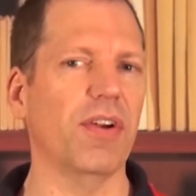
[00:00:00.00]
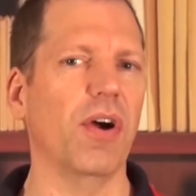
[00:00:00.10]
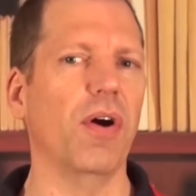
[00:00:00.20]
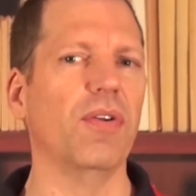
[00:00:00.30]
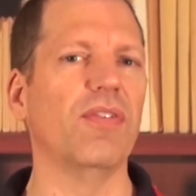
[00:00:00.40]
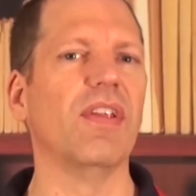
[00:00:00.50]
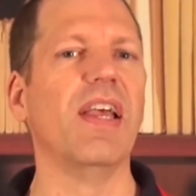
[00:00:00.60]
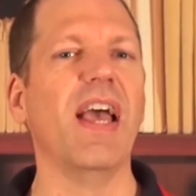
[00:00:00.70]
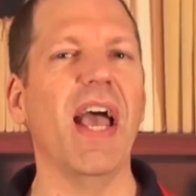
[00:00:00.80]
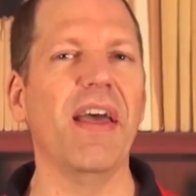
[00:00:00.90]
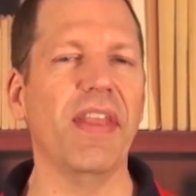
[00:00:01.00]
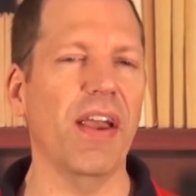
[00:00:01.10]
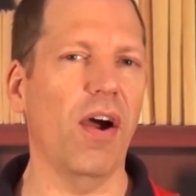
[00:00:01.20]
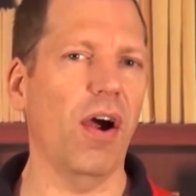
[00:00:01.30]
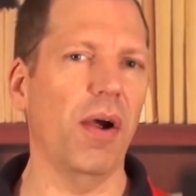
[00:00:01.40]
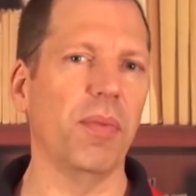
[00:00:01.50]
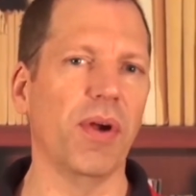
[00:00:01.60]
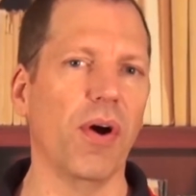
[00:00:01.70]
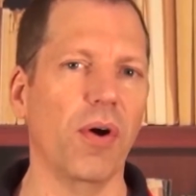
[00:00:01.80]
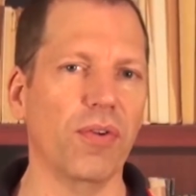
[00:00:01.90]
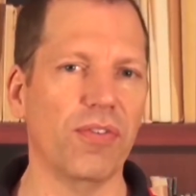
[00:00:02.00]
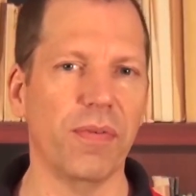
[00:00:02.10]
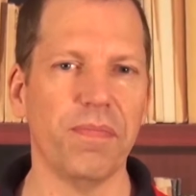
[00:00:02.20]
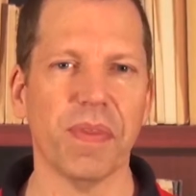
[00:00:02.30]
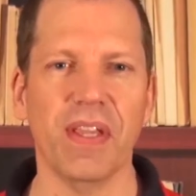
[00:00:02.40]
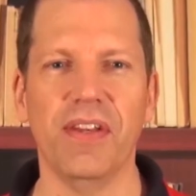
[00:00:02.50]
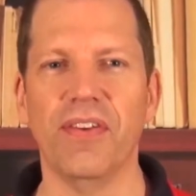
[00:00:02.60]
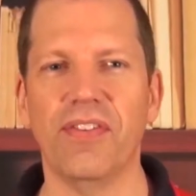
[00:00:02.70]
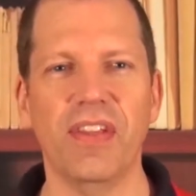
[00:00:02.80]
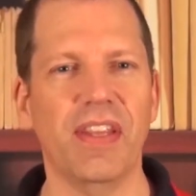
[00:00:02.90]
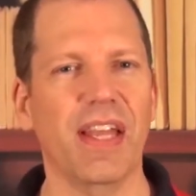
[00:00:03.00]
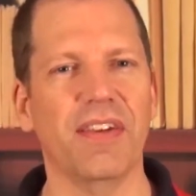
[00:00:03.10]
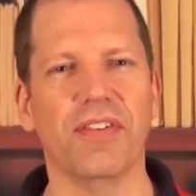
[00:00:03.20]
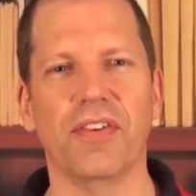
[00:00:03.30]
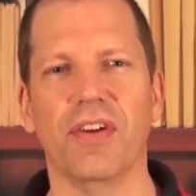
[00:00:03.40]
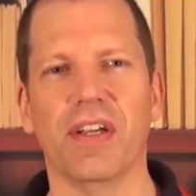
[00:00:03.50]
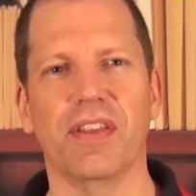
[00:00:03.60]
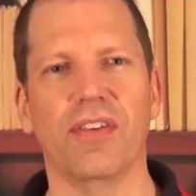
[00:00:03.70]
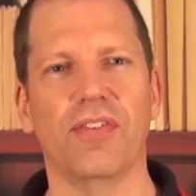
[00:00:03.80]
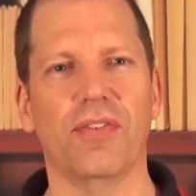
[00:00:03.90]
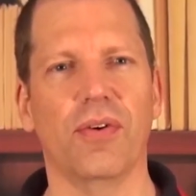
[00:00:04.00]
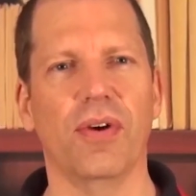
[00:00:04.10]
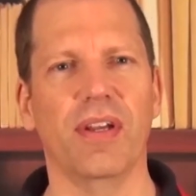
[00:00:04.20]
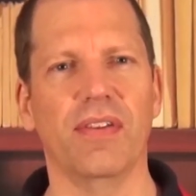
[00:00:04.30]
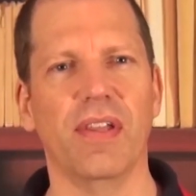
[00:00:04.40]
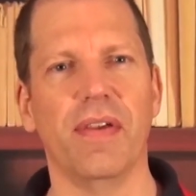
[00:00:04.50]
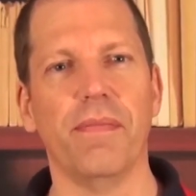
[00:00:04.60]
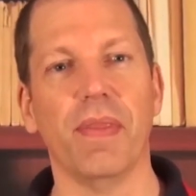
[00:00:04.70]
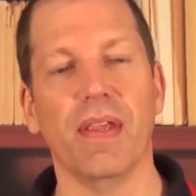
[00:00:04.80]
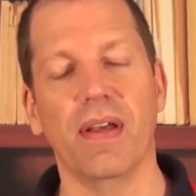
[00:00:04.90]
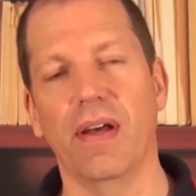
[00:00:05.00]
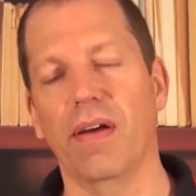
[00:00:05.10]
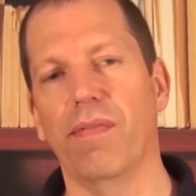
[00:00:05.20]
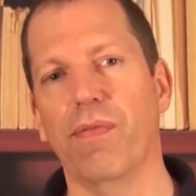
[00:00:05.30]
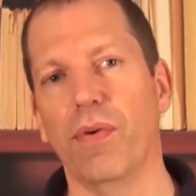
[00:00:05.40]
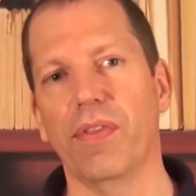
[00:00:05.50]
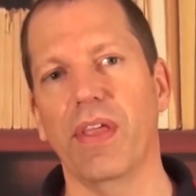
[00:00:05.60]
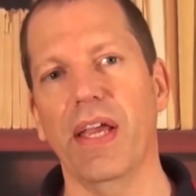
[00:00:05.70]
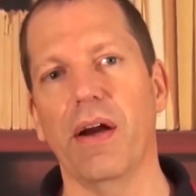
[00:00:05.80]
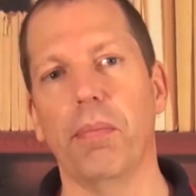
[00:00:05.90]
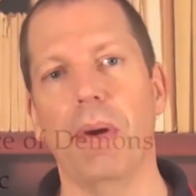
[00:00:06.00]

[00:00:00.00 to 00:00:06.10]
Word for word: their hosts and they harm their hosts. And you see that as you look at the stories. Uh, fourth, they are